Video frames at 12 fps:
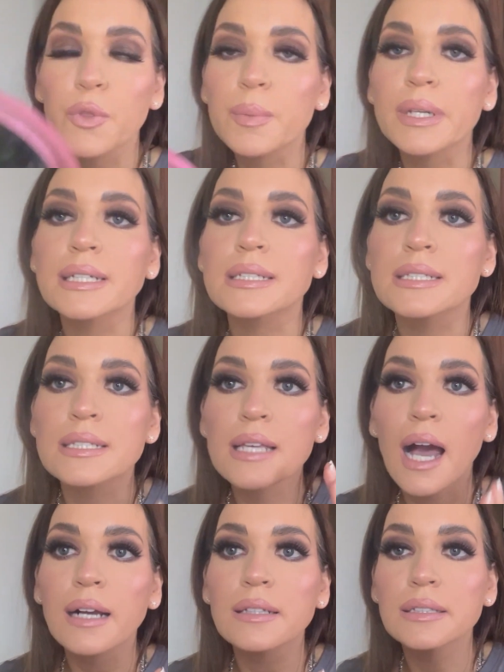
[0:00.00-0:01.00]
them in
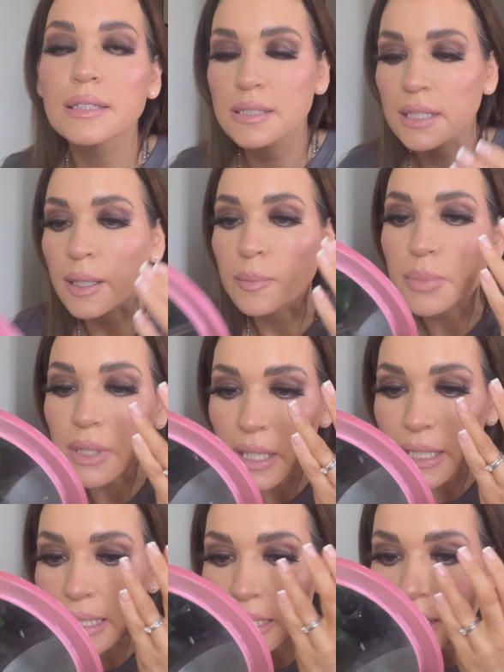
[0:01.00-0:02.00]
exactly the same
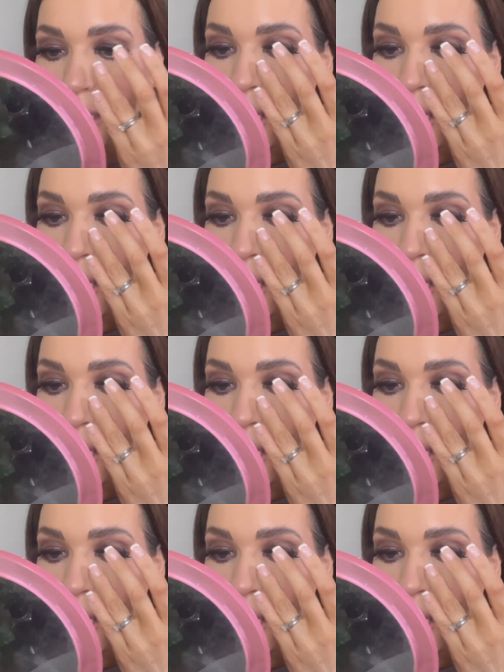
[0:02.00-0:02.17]
place.